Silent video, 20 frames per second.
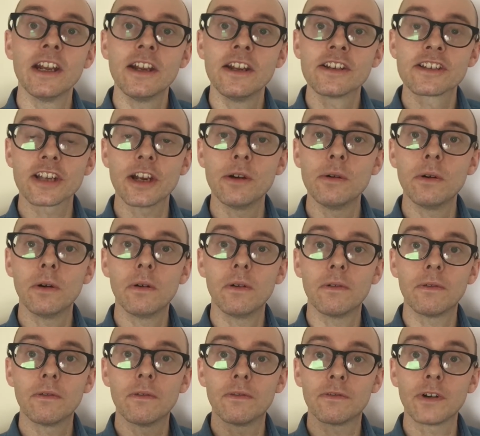So
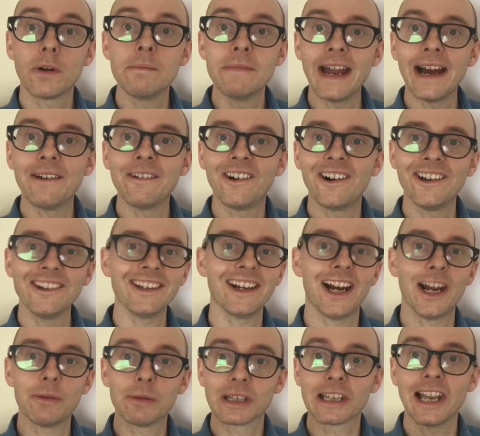from now on,
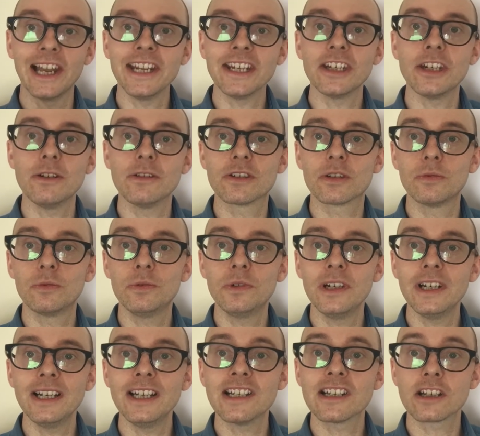I would like you to
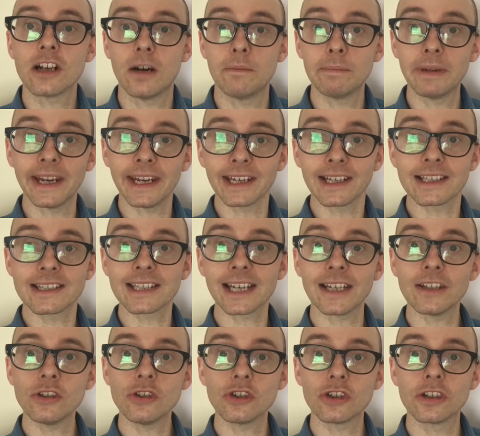really start paying
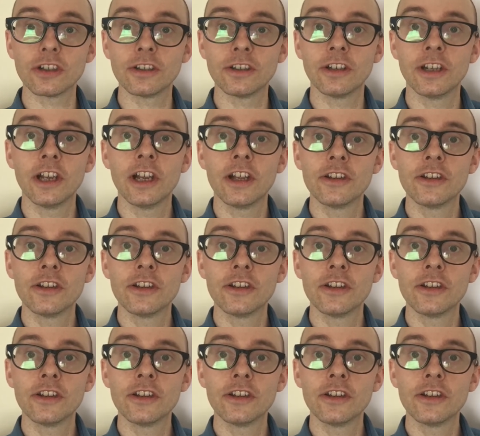attention